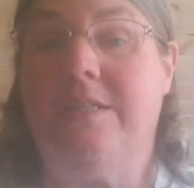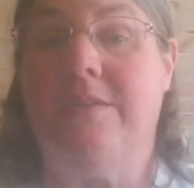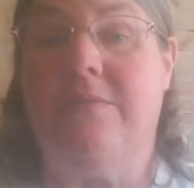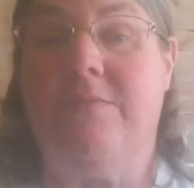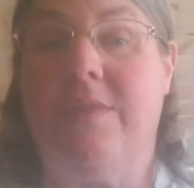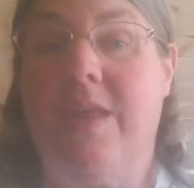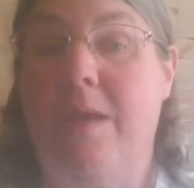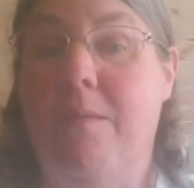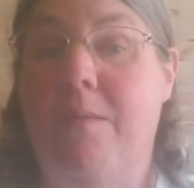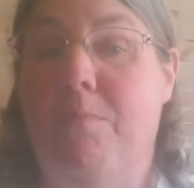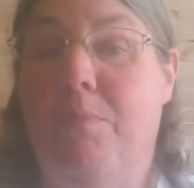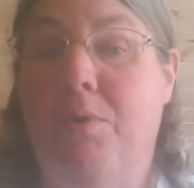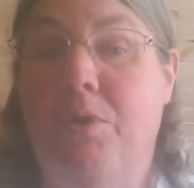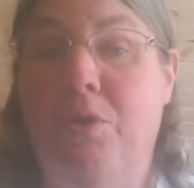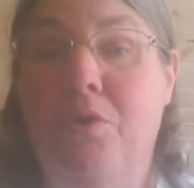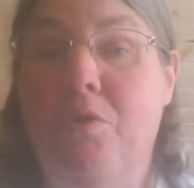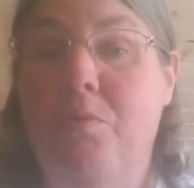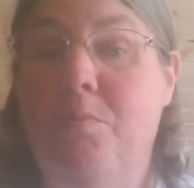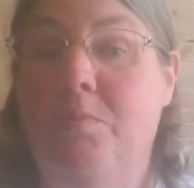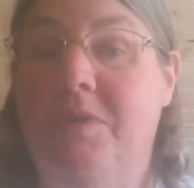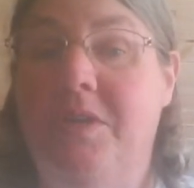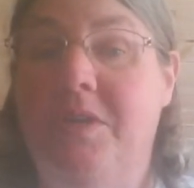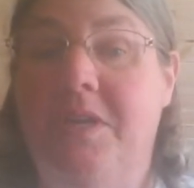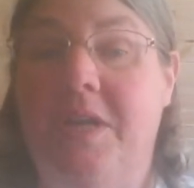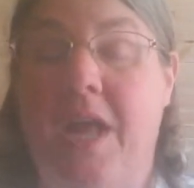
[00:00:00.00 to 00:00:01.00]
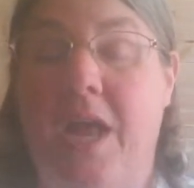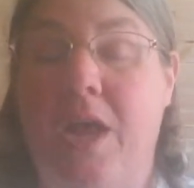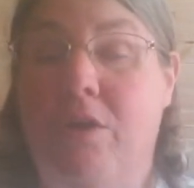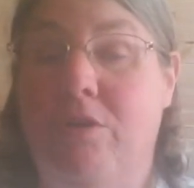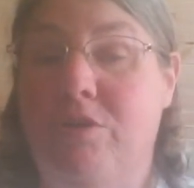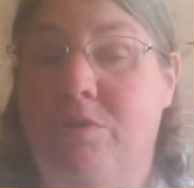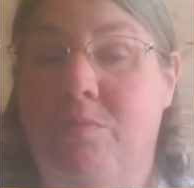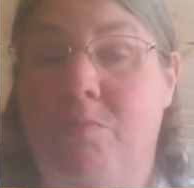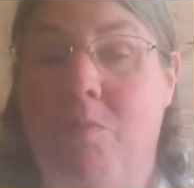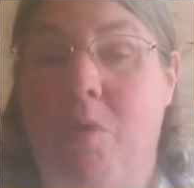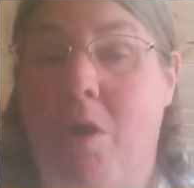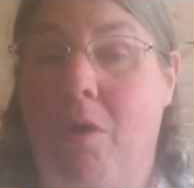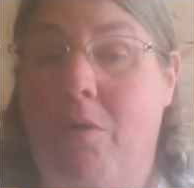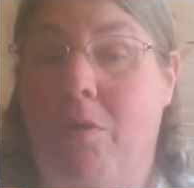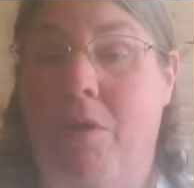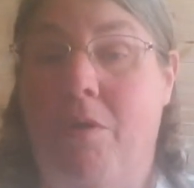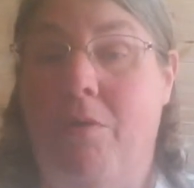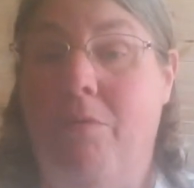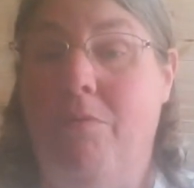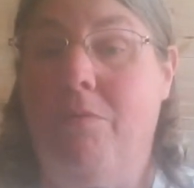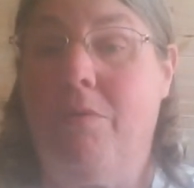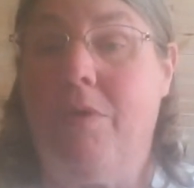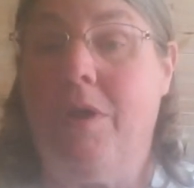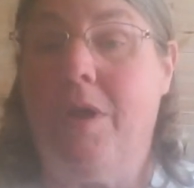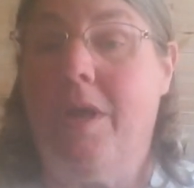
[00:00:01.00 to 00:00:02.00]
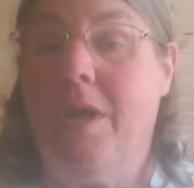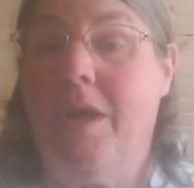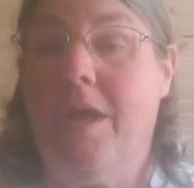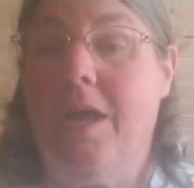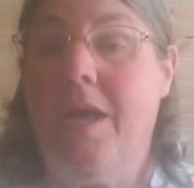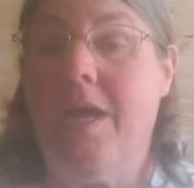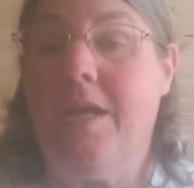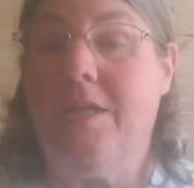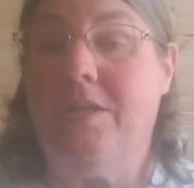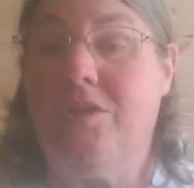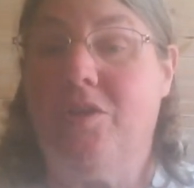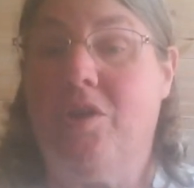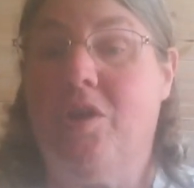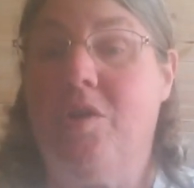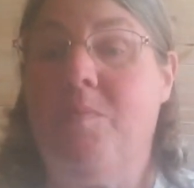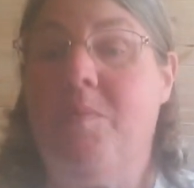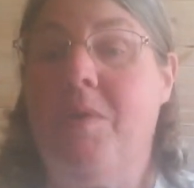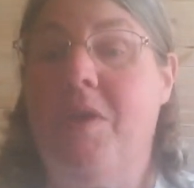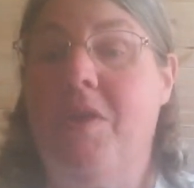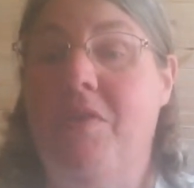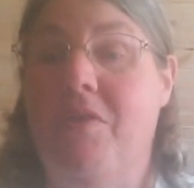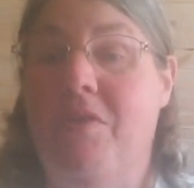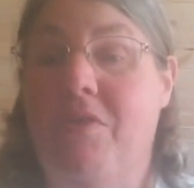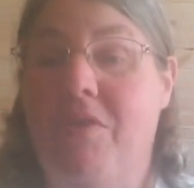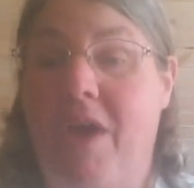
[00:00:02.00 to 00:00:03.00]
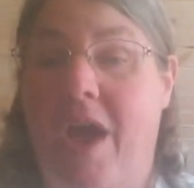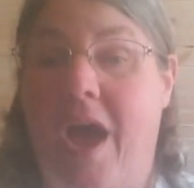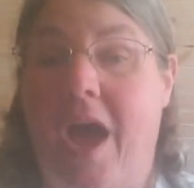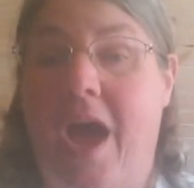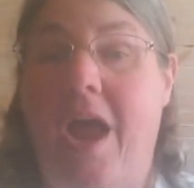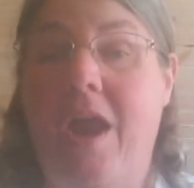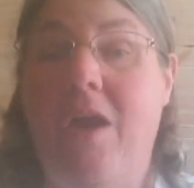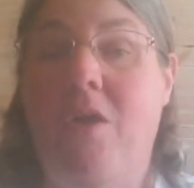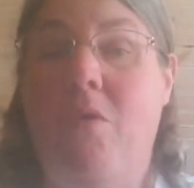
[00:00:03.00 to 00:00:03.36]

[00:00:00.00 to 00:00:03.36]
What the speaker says: if they bloom today or tomorrow. It's going to be that